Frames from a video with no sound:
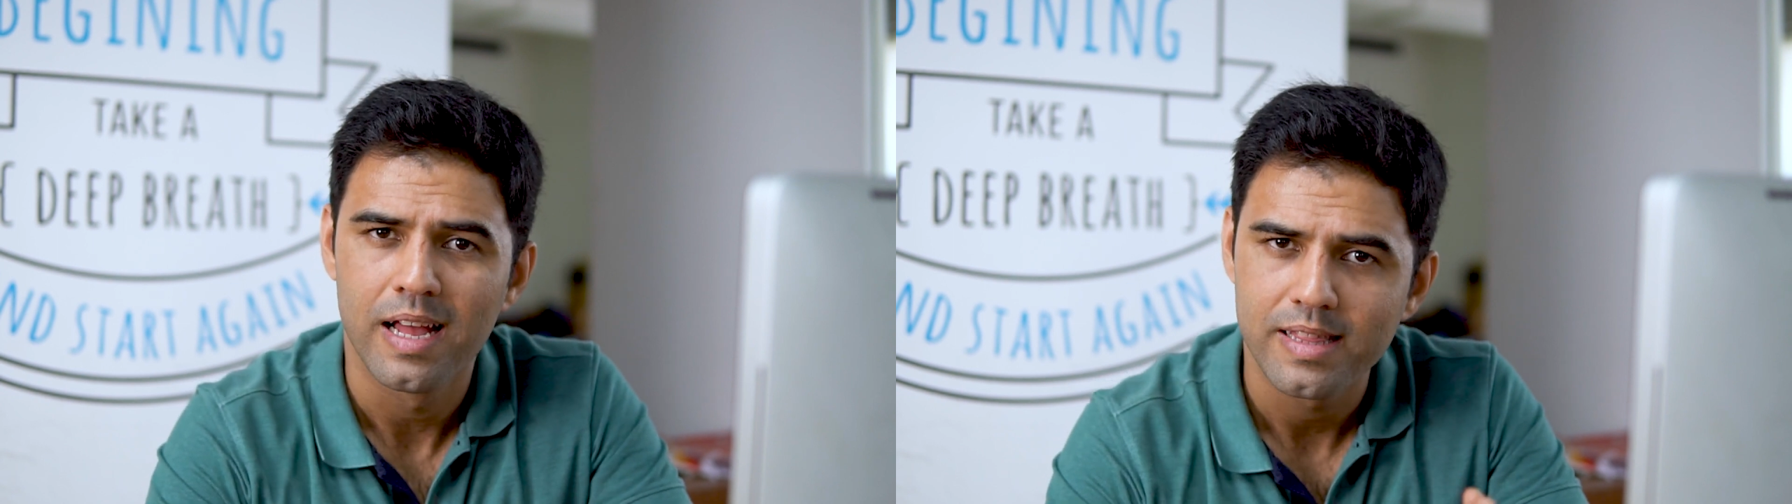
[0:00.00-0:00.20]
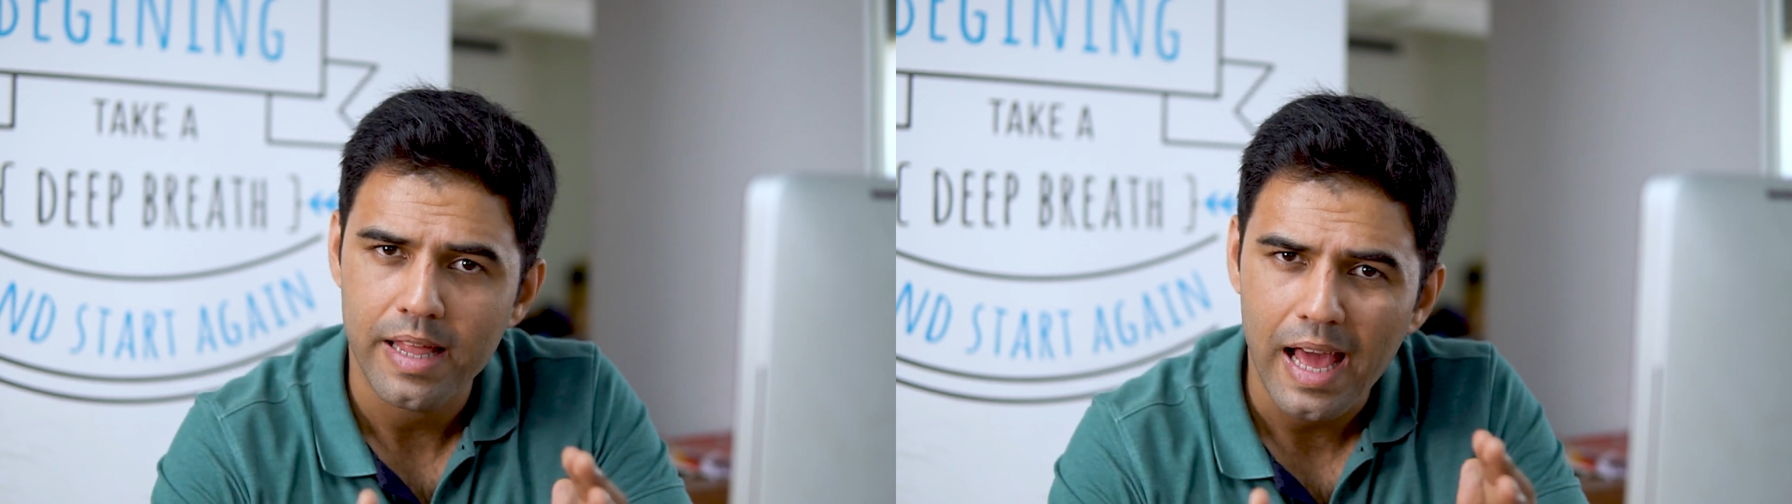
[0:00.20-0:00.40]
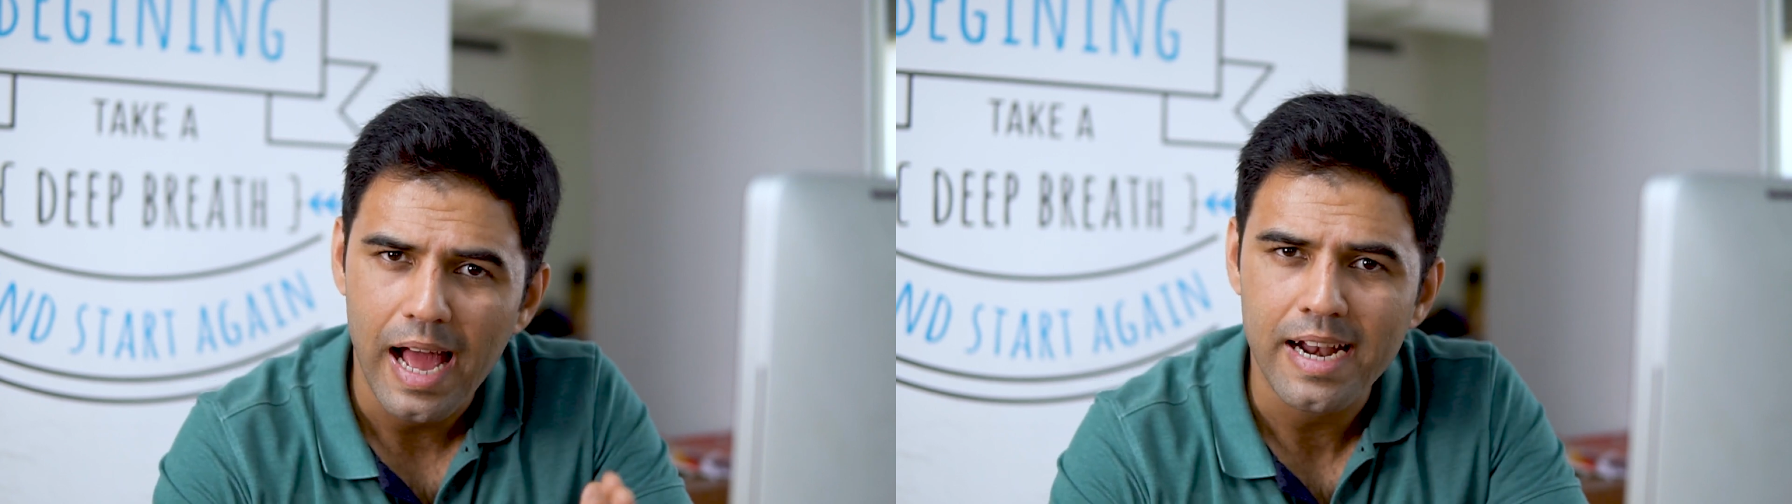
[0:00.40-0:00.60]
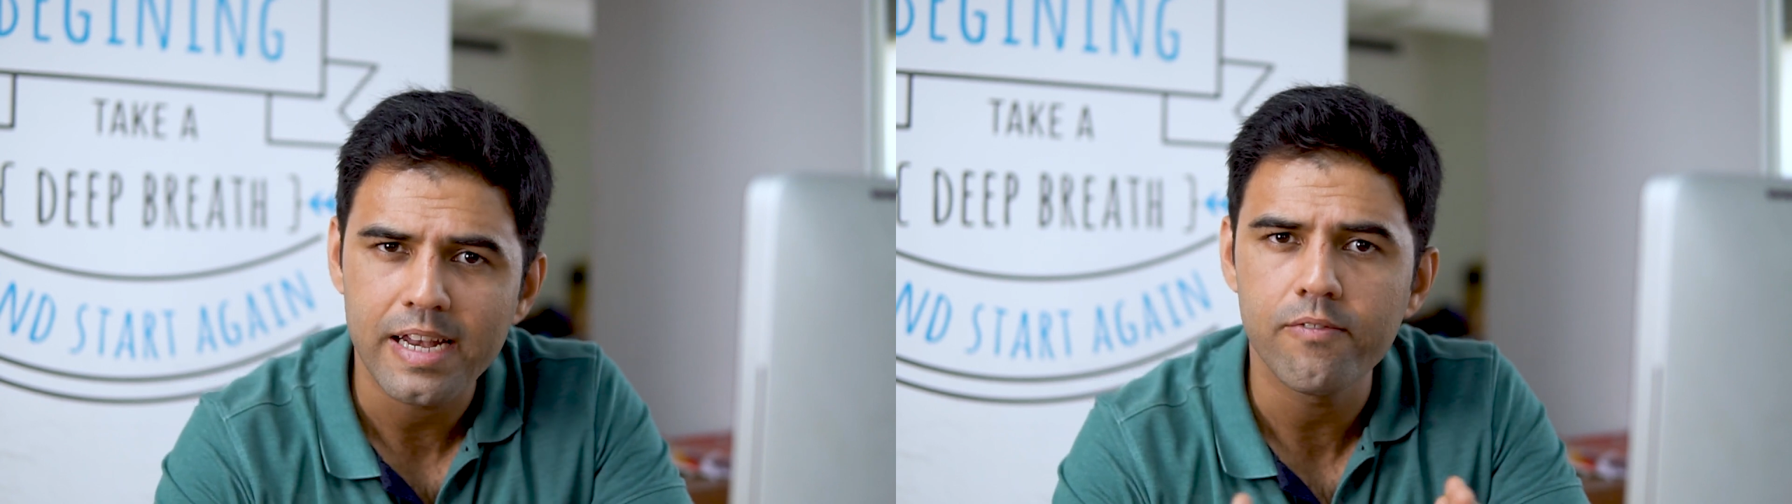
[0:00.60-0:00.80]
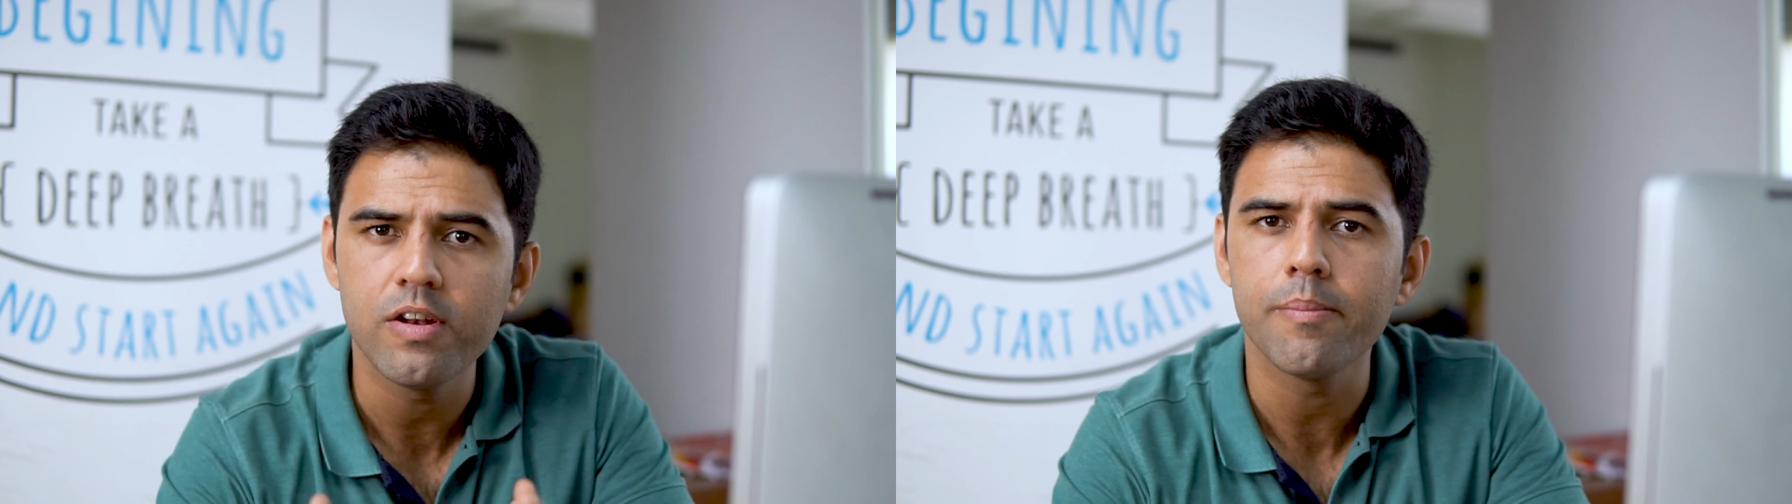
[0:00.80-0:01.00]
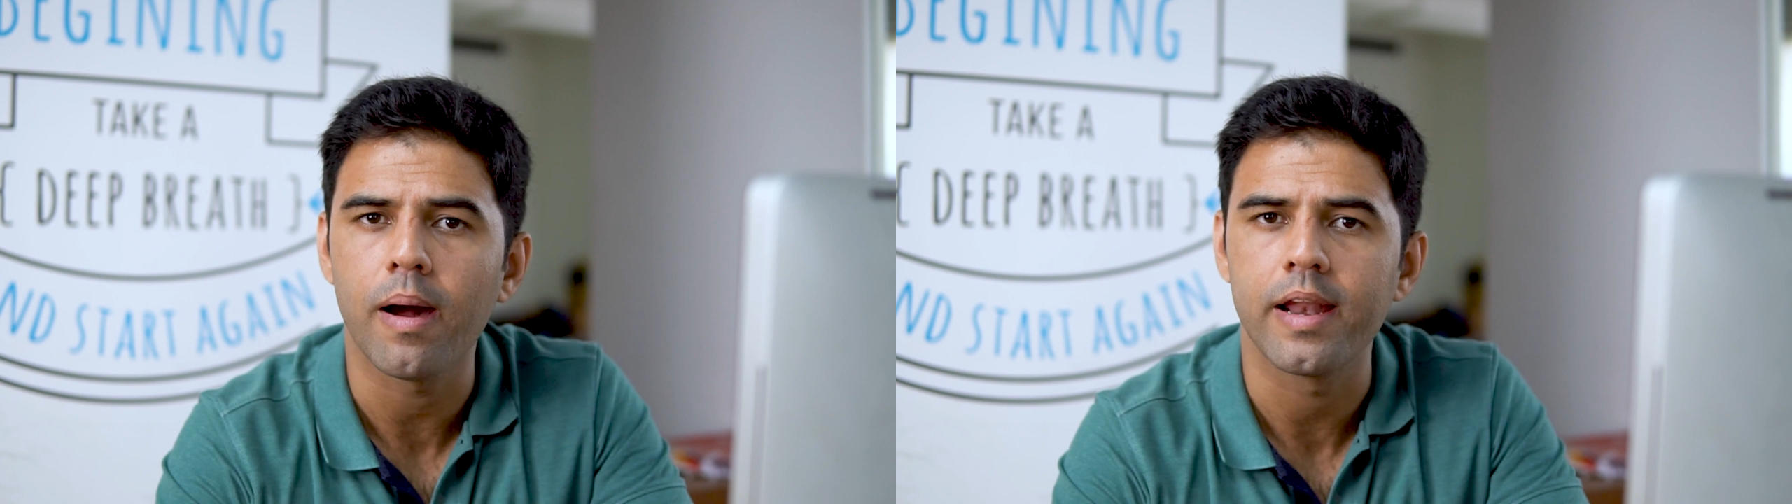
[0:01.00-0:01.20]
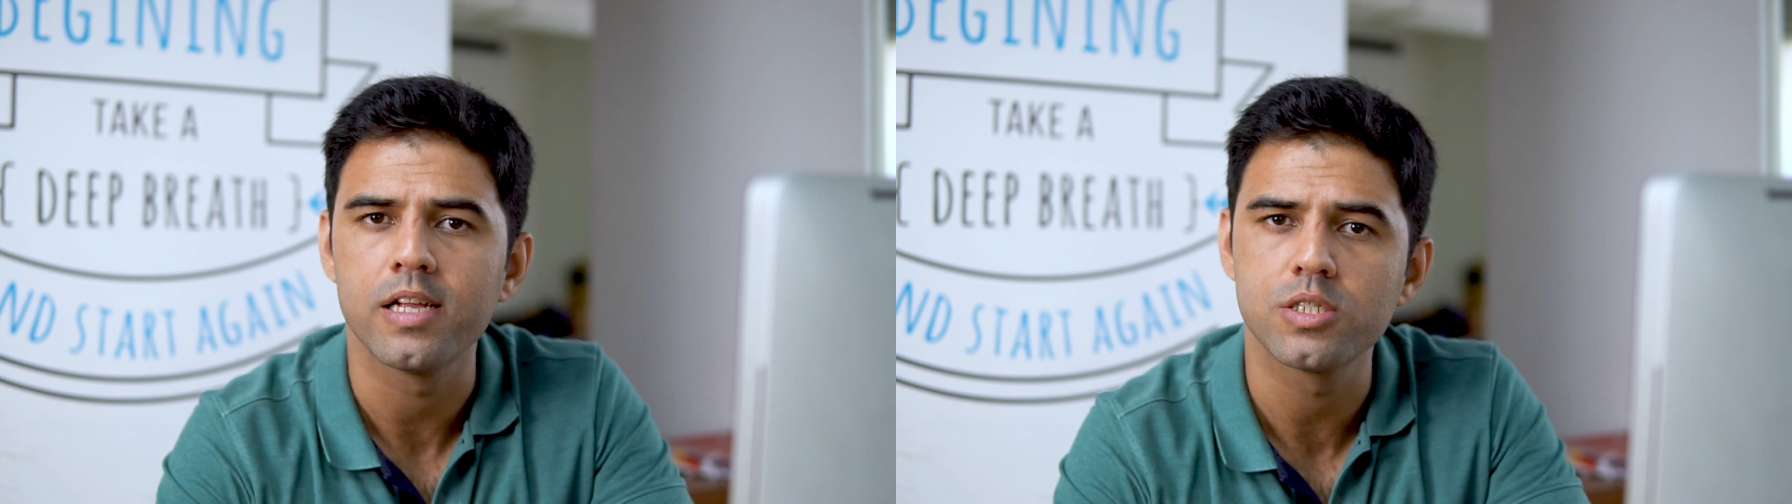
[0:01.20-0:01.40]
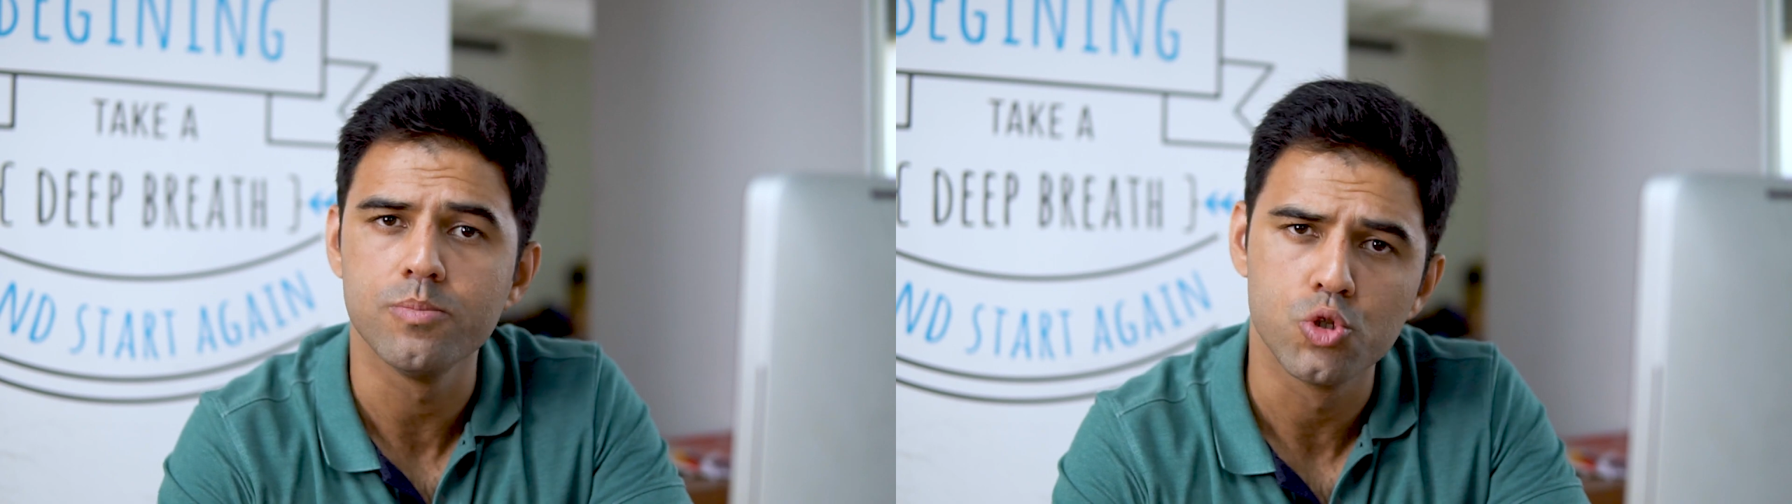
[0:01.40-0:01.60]
than actively
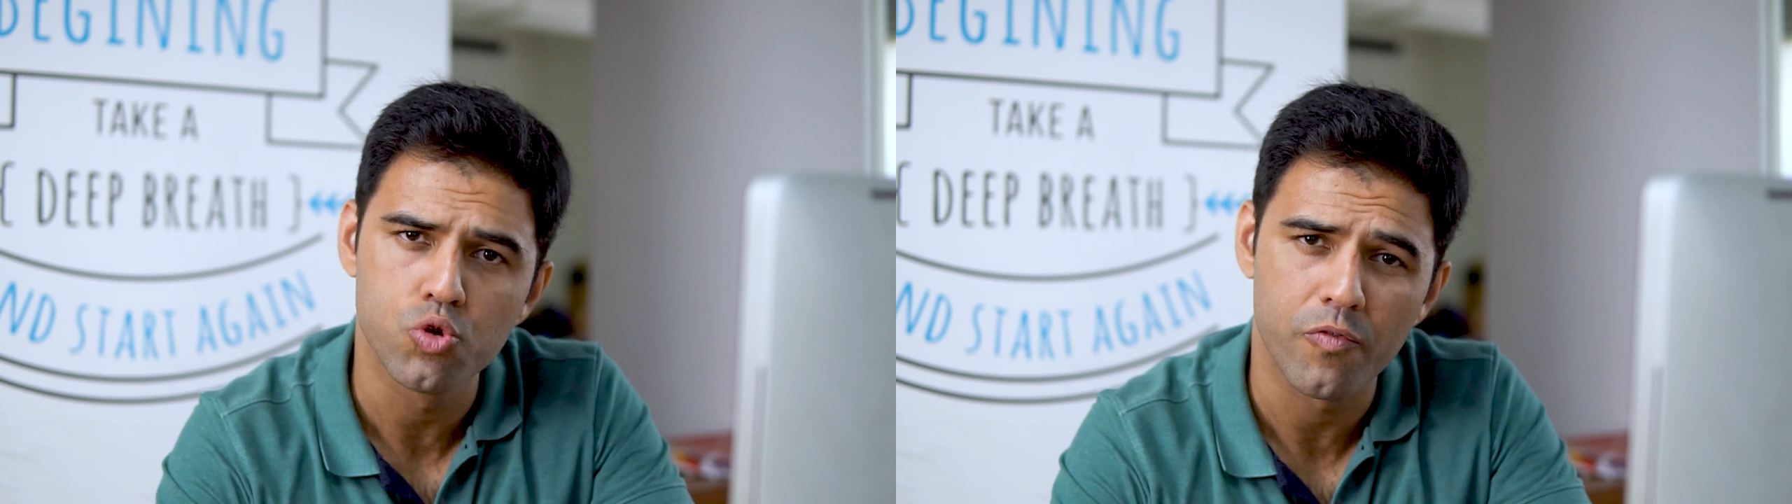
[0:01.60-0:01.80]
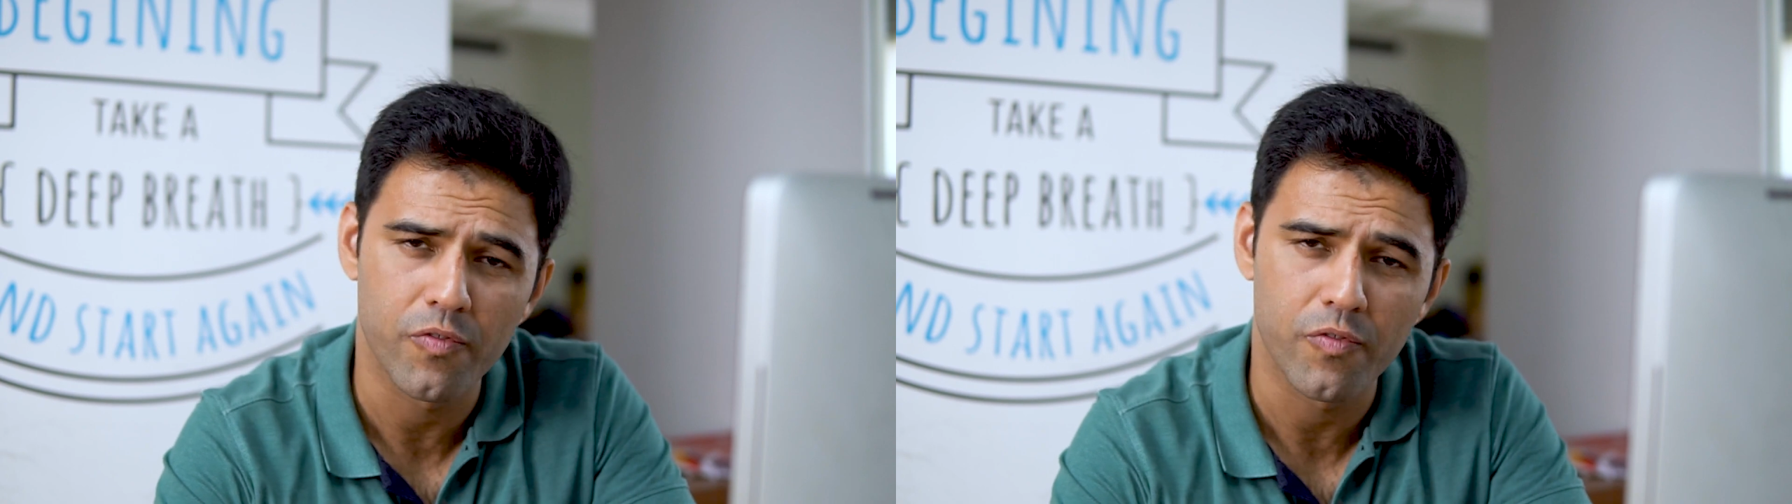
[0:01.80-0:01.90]
managed mutual